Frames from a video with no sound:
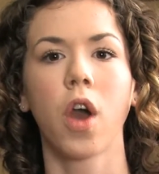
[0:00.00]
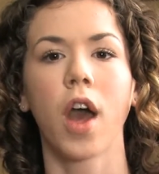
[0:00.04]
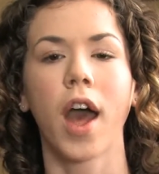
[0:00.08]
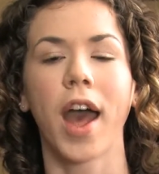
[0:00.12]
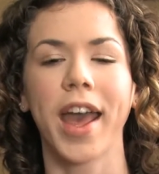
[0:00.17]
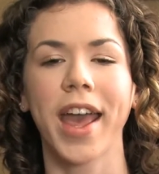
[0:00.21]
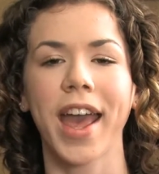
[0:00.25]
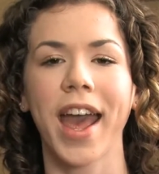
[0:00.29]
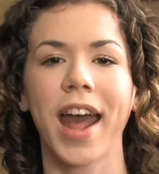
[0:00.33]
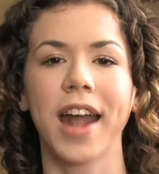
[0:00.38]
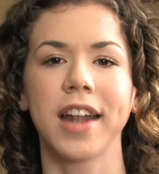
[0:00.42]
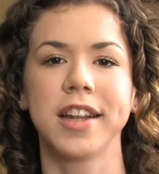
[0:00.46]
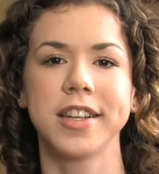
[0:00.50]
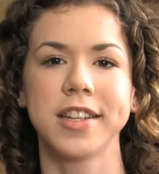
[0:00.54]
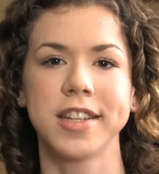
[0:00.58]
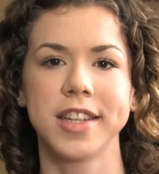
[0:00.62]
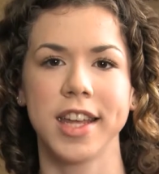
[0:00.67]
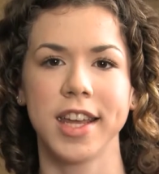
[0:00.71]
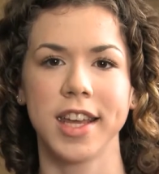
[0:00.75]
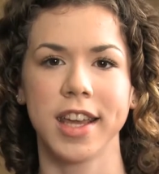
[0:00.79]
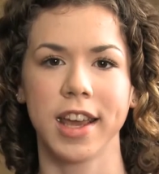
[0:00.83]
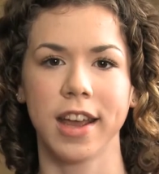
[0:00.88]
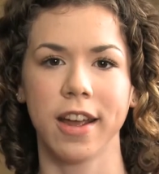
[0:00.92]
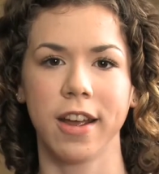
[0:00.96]
I had to
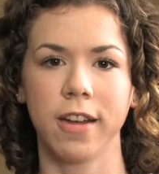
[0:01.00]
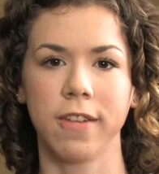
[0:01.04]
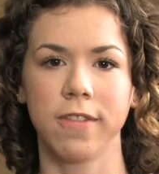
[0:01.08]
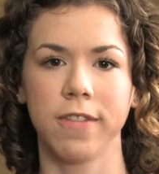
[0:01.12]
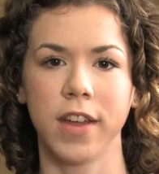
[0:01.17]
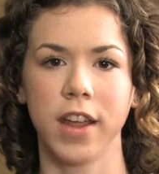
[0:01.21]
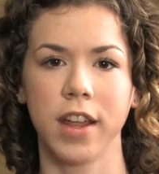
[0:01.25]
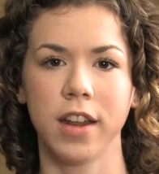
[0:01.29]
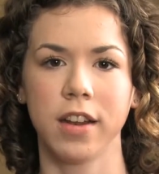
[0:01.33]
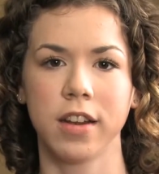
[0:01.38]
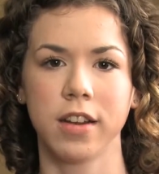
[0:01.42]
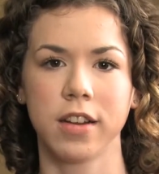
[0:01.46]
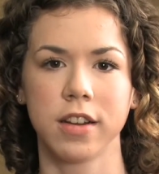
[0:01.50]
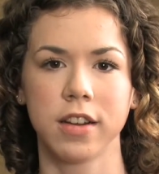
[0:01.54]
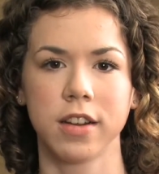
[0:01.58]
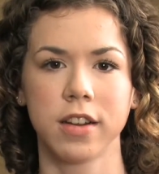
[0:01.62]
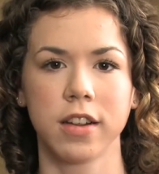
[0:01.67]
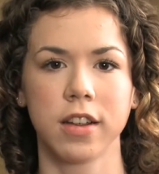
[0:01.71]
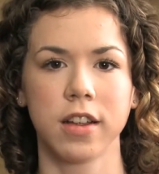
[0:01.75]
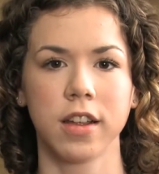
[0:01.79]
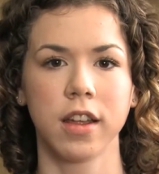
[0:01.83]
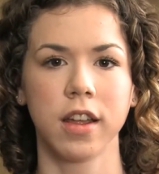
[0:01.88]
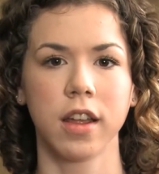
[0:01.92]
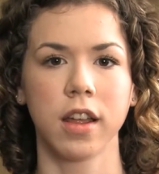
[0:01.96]
take care of it.
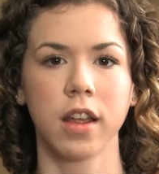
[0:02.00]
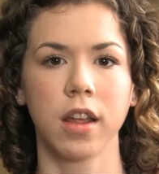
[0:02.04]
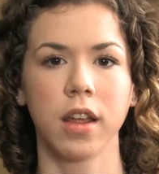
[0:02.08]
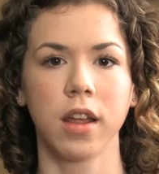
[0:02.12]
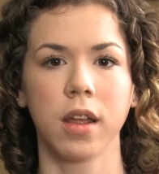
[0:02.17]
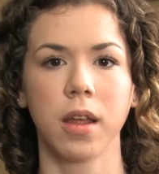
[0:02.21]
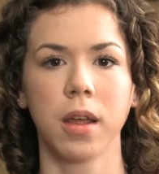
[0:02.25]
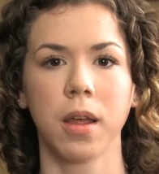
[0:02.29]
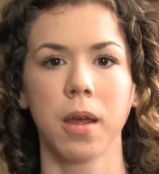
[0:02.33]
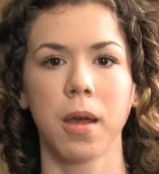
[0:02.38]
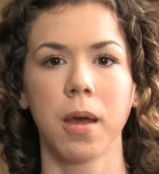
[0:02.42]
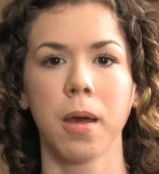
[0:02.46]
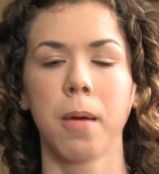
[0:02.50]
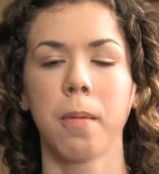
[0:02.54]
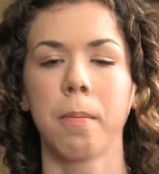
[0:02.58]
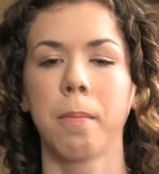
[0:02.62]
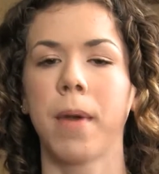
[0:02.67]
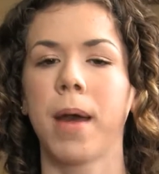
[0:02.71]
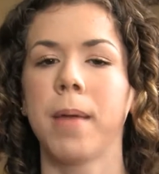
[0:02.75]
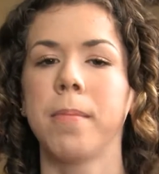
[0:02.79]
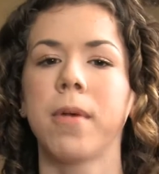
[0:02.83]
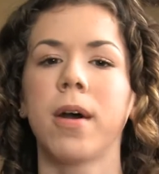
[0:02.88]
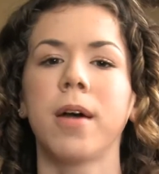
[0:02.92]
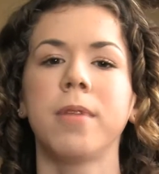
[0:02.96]

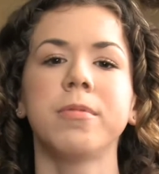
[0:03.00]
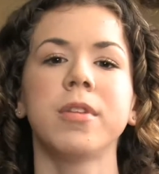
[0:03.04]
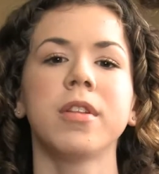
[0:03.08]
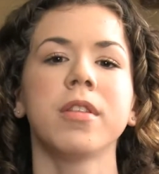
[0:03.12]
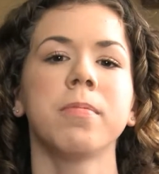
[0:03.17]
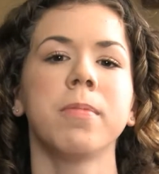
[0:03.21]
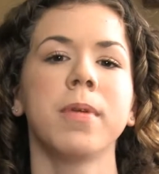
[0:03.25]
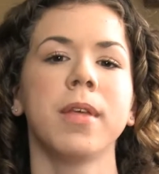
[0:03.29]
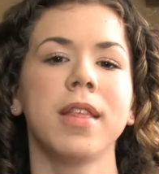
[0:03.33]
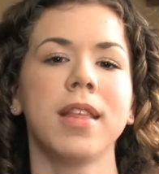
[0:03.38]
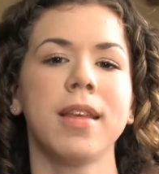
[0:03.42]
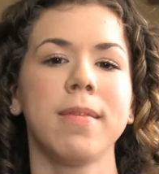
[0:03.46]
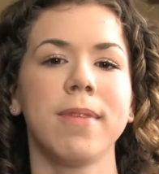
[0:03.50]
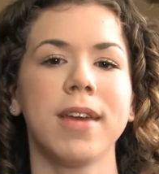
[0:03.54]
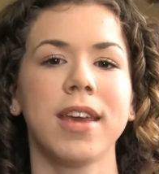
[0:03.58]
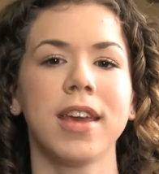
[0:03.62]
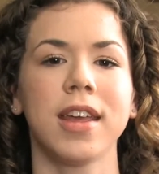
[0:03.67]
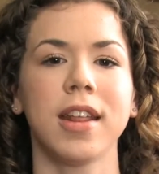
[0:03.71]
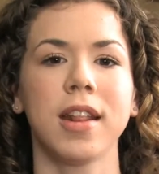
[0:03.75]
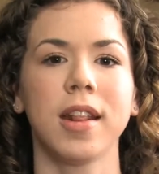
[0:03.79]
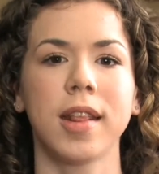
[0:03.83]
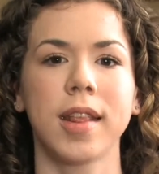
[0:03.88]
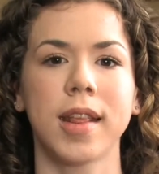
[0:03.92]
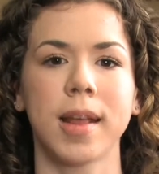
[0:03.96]
My mom was busy
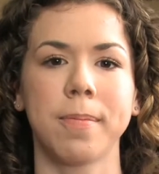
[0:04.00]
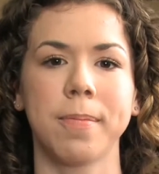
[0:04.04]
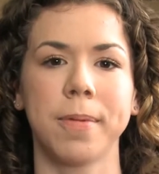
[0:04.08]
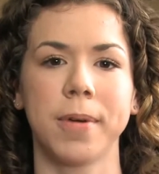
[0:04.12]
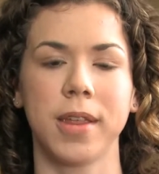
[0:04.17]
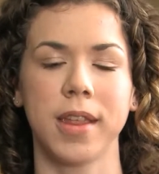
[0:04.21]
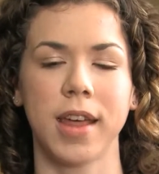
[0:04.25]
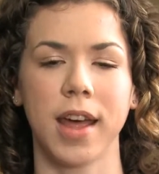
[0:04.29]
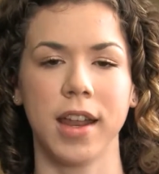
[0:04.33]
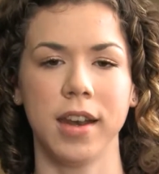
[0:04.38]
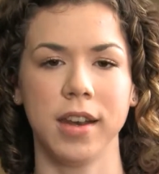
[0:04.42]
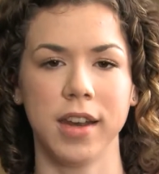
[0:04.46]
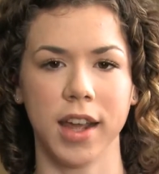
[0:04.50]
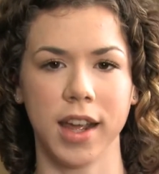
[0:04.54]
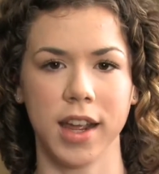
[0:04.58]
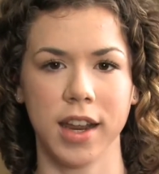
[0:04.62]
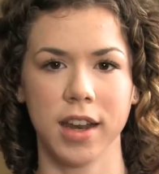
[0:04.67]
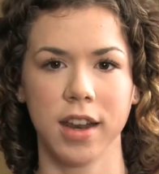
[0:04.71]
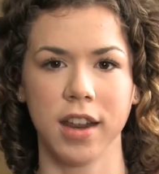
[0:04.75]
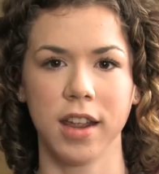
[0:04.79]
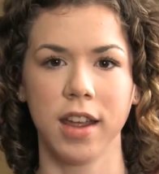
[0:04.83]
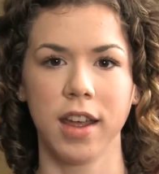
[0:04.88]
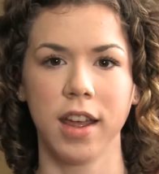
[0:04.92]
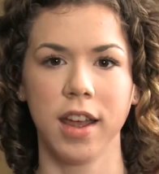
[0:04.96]
making supper that
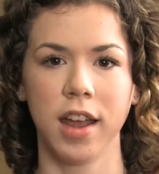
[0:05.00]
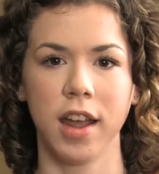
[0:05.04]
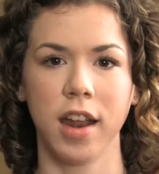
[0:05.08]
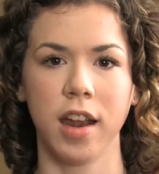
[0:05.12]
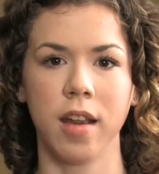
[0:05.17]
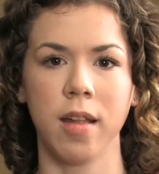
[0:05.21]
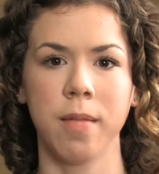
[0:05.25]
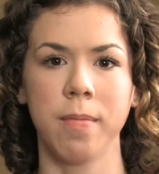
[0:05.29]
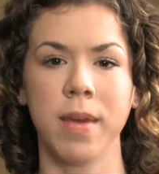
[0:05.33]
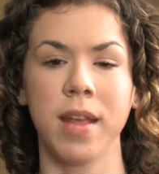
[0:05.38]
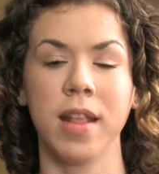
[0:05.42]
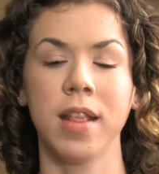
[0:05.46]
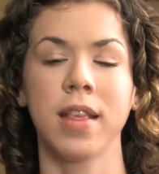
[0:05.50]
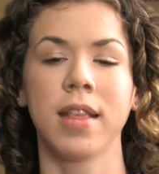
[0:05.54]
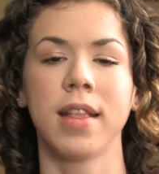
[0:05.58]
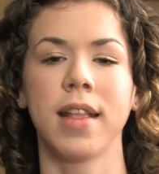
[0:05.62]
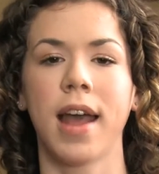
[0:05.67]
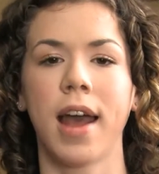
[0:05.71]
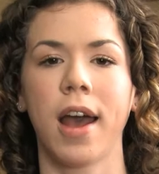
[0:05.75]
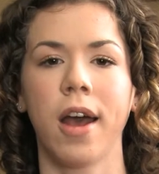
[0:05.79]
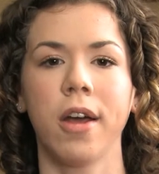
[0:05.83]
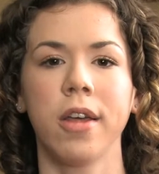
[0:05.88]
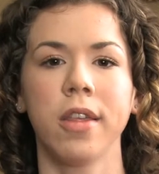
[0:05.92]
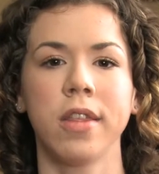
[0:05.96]
night and admits
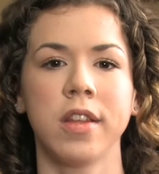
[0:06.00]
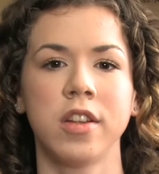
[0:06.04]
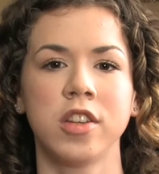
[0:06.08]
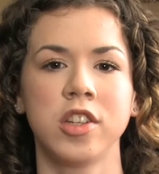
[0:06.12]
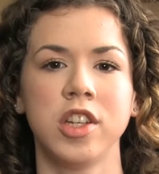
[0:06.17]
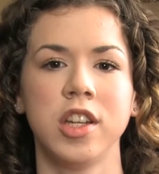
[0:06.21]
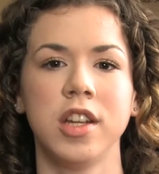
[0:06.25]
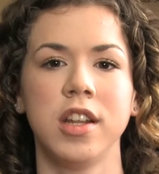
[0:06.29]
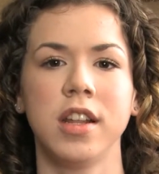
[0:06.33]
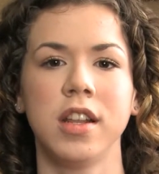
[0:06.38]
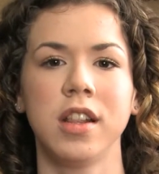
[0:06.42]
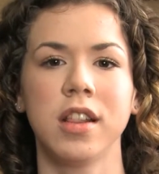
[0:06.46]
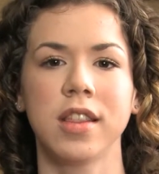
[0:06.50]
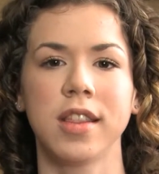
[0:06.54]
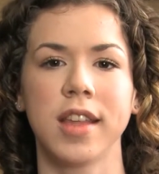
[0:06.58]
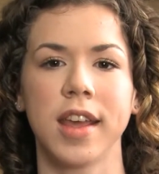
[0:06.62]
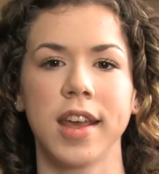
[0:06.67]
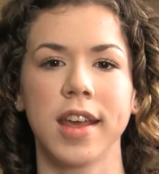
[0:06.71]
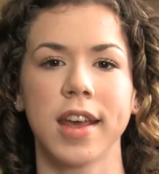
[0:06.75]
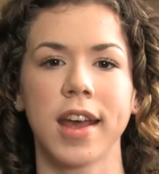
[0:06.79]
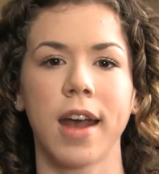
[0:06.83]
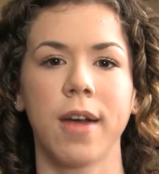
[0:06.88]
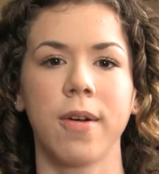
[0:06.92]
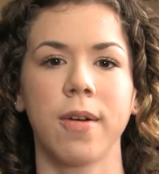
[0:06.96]
now that she didn't
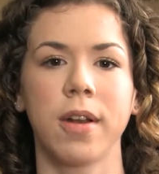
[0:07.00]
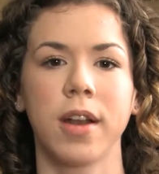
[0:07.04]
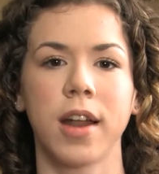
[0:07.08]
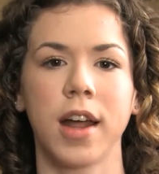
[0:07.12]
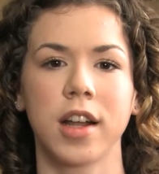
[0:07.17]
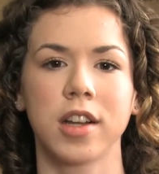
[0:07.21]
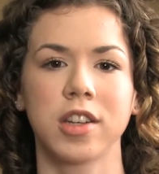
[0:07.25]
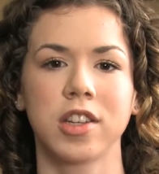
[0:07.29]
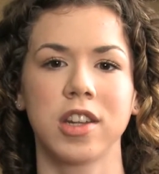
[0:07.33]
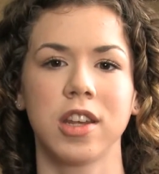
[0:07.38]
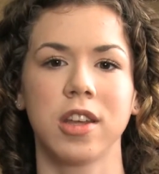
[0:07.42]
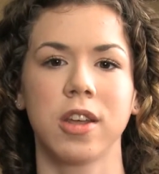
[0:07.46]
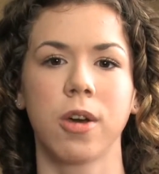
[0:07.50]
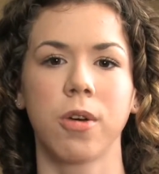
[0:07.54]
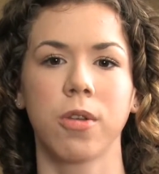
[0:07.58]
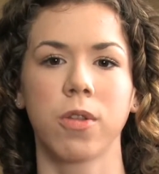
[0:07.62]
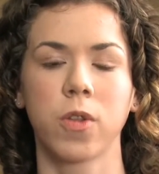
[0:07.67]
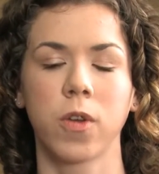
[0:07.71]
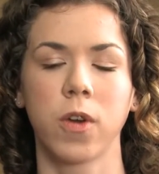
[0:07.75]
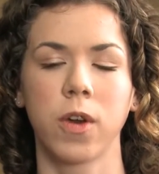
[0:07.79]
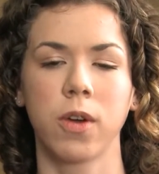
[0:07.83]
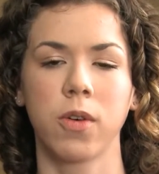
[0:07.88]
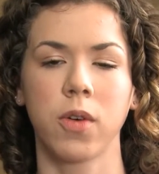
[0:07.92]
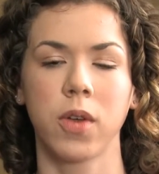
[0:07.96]
think I would actually go
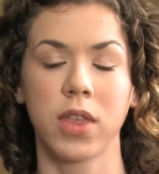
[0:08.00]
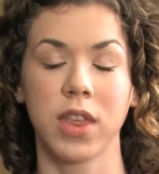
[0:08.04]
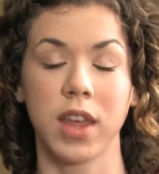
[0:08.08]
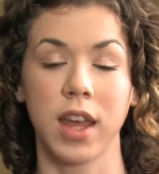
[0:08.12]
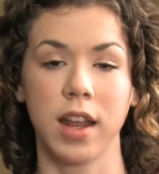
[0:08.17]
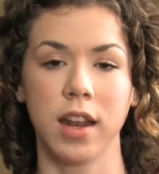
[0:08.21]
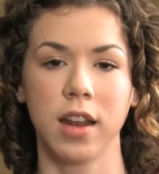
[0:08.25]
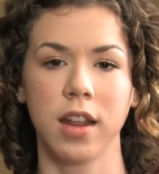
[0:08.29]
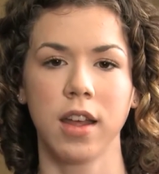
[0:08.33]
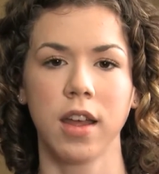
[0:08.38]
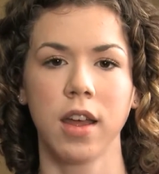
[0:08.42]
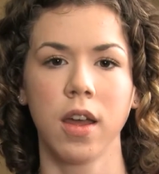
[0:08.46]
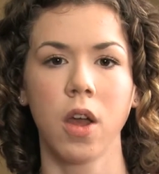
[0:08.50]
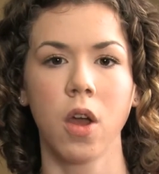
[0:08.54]
through with it